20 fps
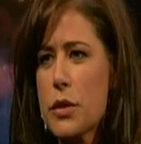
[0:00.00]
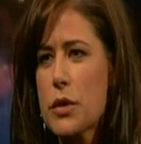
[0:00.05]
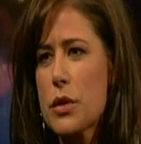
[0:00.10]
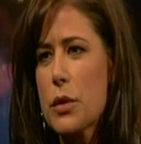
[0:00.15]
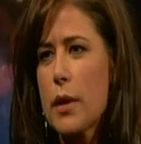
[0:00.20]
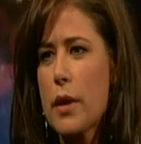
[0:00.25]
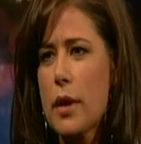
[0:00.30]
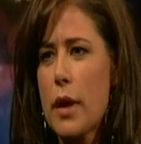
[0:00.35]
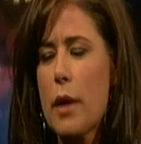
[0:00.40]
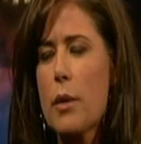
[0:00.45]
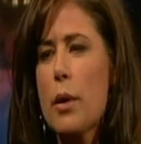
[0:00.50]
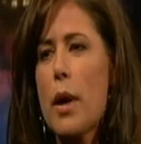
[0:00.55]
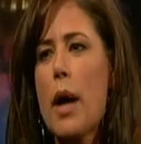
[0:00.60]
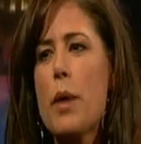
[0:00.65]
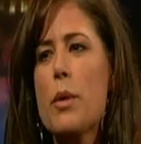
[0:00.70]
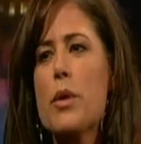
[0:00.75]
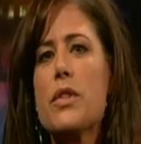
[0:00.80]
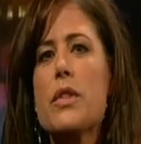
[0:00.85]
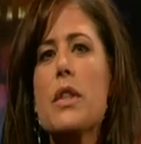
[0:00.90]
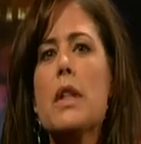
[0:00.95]
So yeah. I,
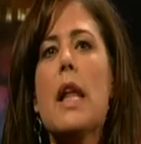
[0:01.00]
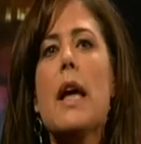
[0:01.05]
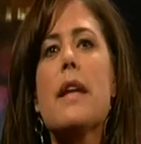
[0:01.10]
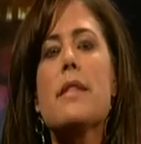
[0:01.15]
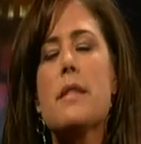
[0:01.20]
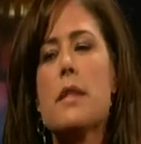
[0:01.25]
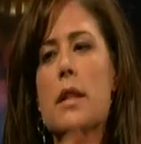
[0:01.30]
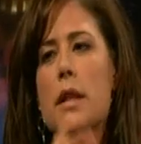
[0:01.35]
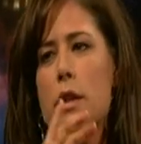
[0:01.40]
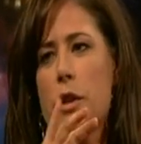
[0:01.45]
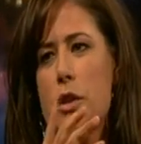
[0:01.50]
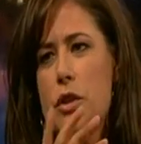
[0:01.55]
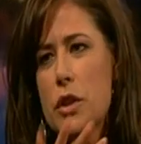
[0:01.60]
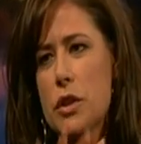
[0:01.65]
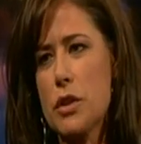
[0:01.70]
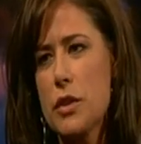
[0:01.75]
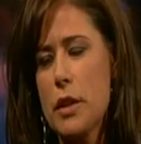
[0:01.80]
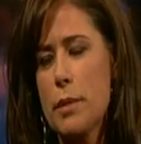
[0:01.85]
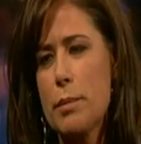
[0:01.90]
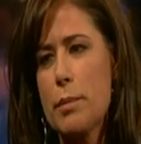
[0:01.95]
I, I was less
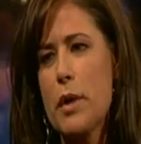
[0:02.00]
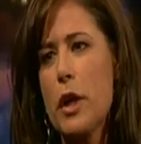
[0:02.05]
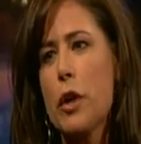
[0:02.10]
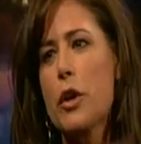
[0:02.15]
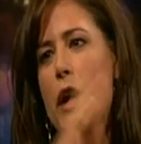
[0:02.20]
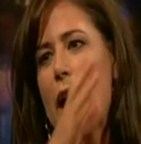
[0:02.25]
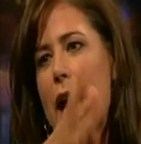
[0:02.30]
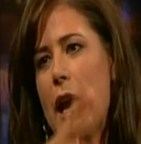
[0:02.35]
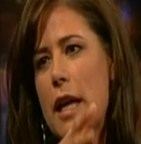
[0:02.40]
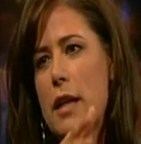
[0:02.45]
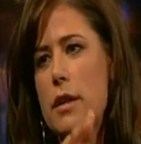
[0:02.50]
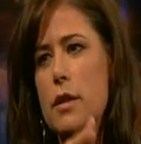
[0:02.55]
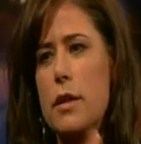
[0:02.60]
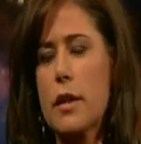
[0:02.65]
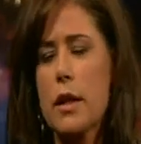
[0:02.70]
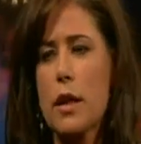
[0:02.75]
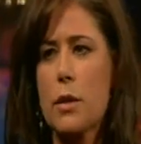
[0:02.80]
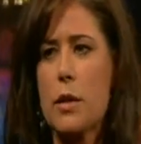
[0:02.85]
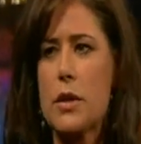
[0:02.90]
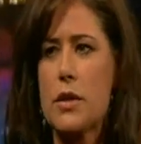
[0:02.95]
diligent in year eight
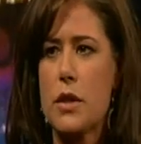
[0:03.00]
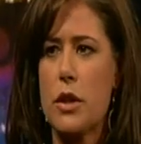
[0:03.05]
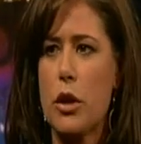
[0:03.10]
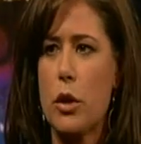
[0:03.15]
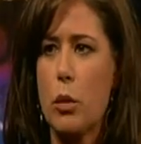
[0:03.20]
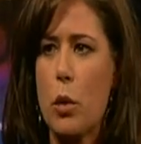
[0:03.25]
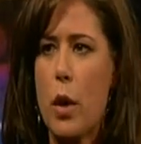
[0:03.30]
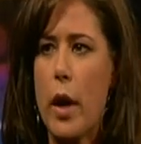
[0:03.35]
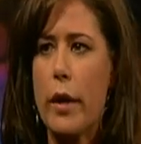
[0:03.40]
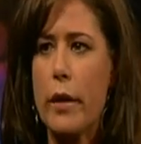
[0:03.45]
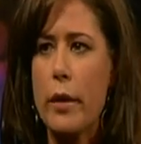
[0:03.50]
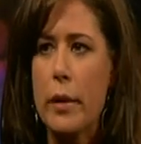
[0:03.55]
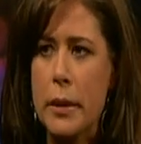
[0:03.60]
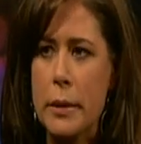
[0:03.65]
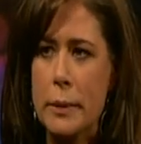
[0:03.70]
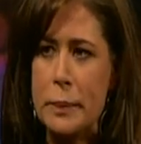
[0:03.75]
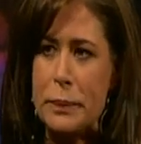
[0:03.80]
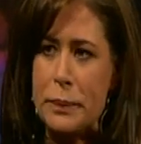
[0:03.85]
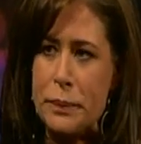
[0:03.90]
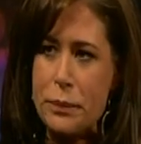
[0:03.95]
than I was in year one.
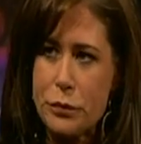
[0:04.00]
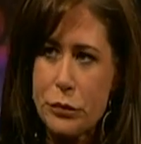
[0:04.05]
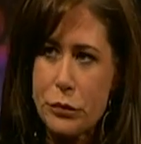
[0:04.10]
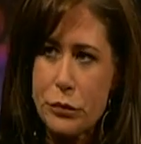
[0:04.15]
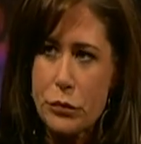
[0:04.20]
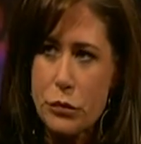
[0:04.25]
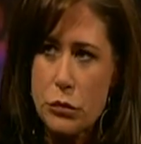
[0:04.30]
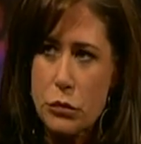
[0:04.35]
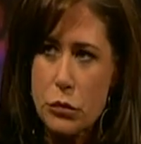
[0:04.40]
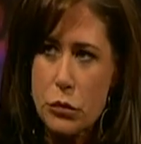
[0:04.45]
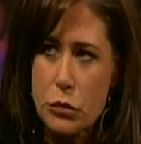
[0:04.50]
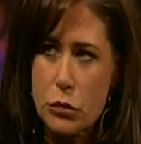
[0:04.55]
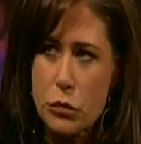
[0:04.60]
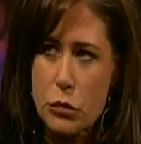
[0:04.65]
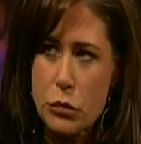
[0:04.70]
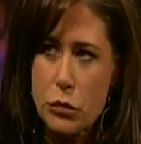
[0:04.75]
Did you ever have to...